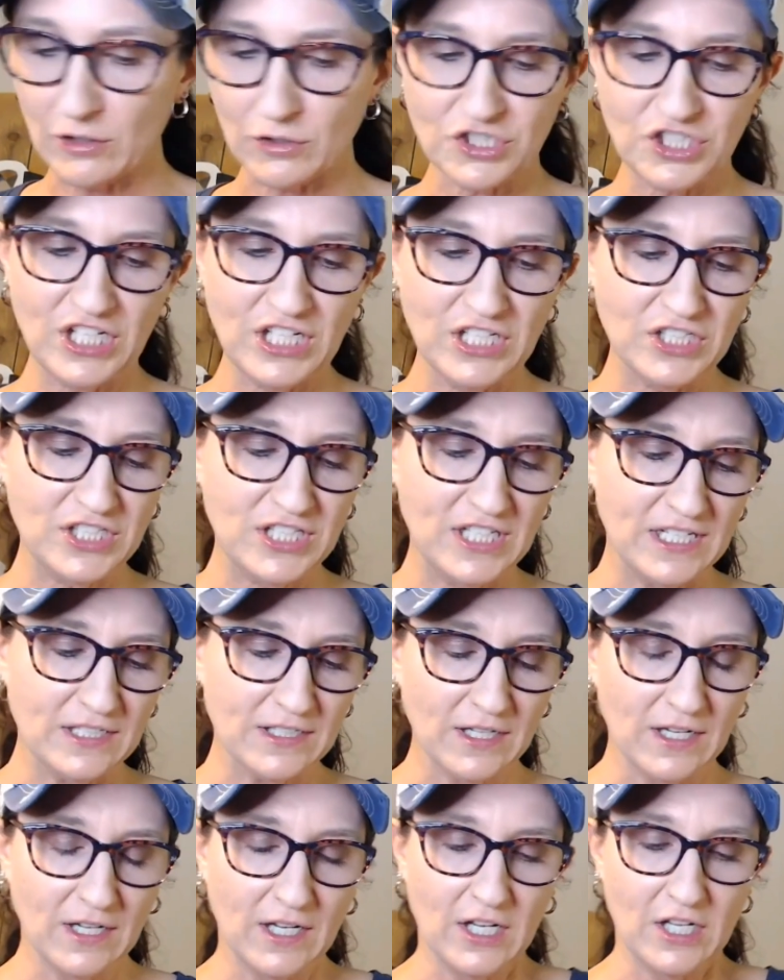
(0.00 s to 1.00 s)
cheat sheet.
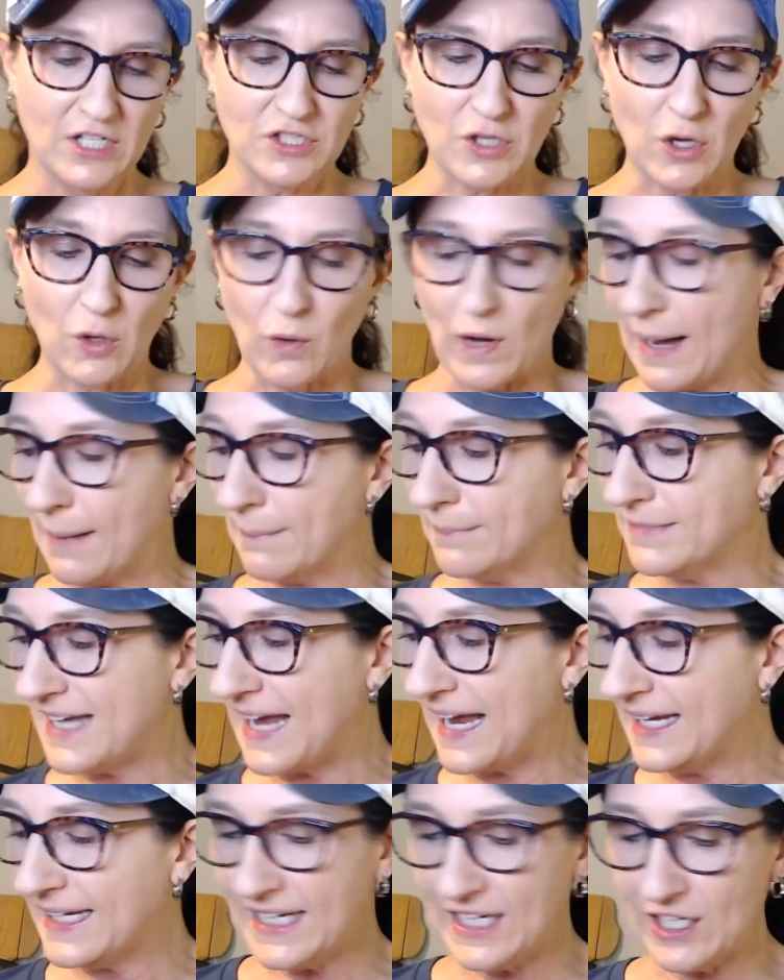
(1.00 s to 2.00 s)
So I'm
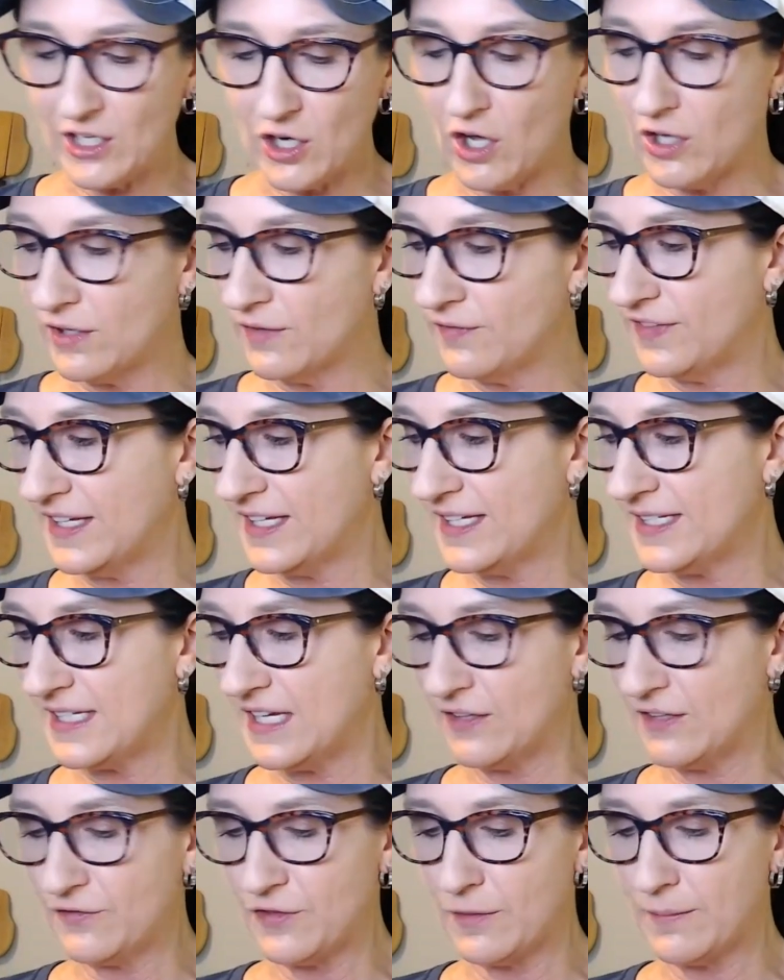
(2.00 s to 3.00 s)
taking all of this
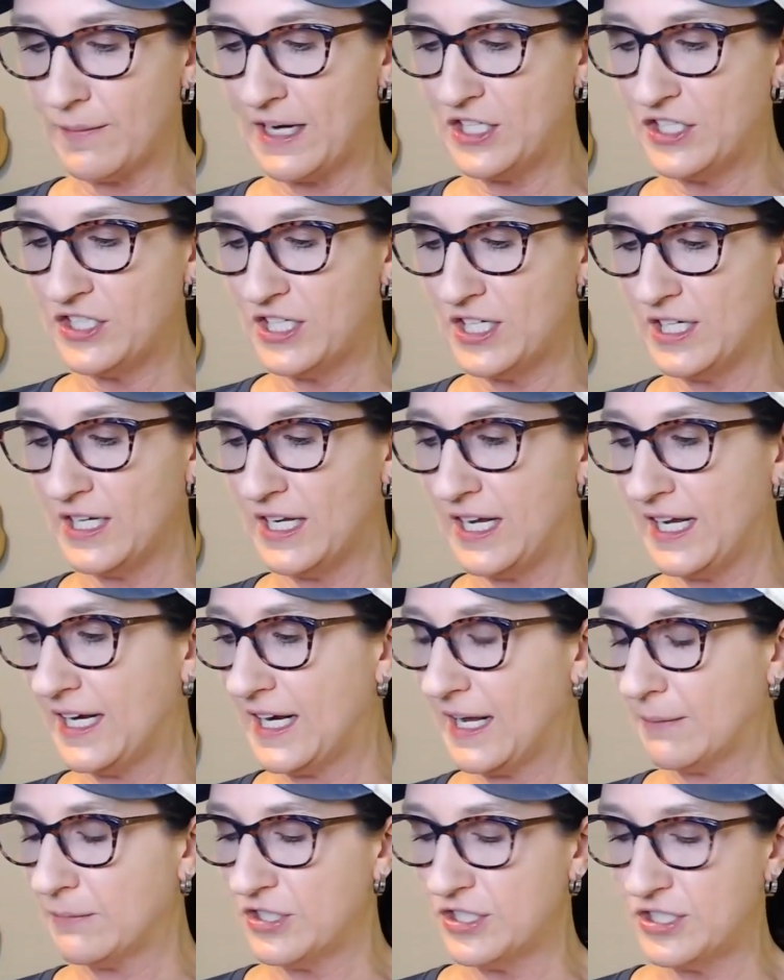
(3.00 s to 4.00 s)
information and
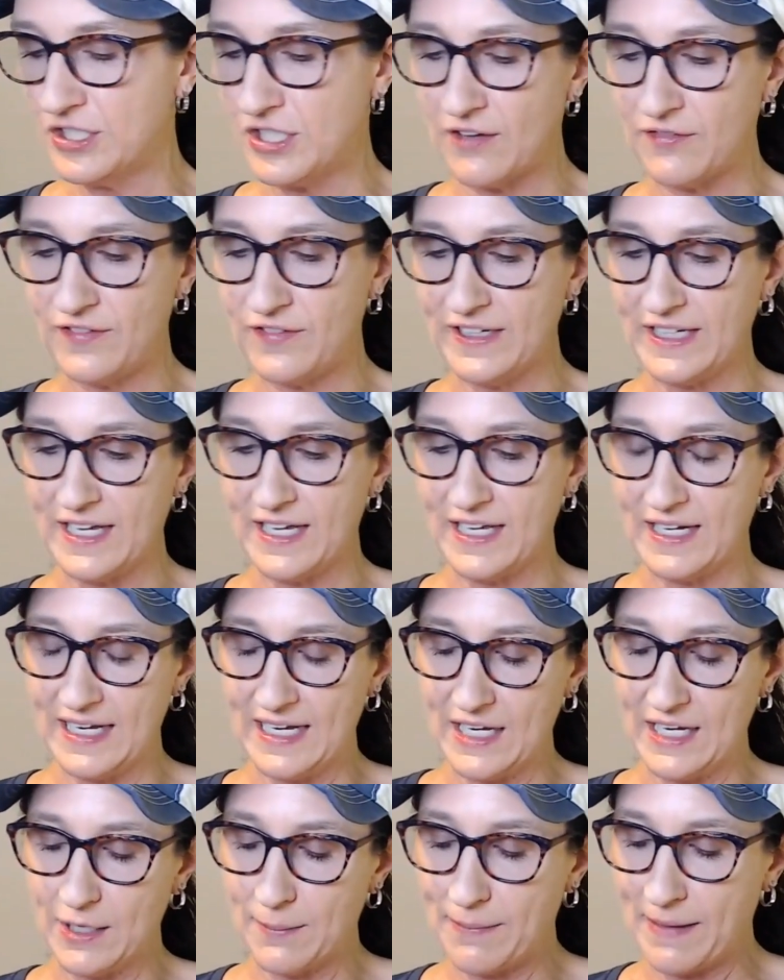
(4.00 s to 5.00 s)
I'm stuffing it
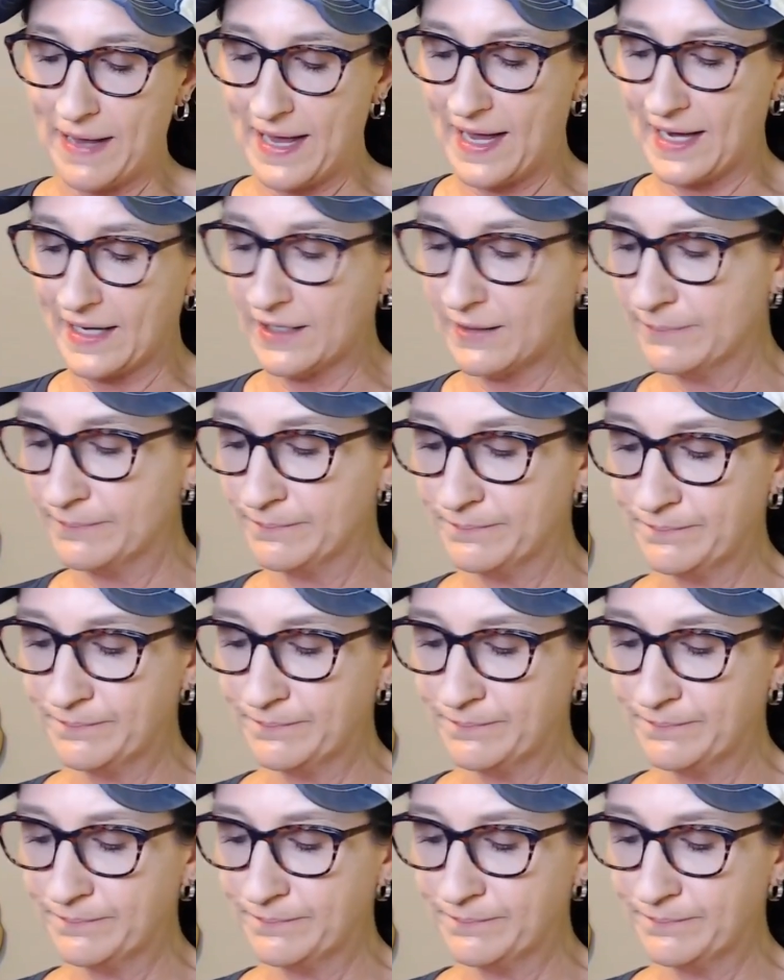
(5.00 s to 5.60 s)
in a bag,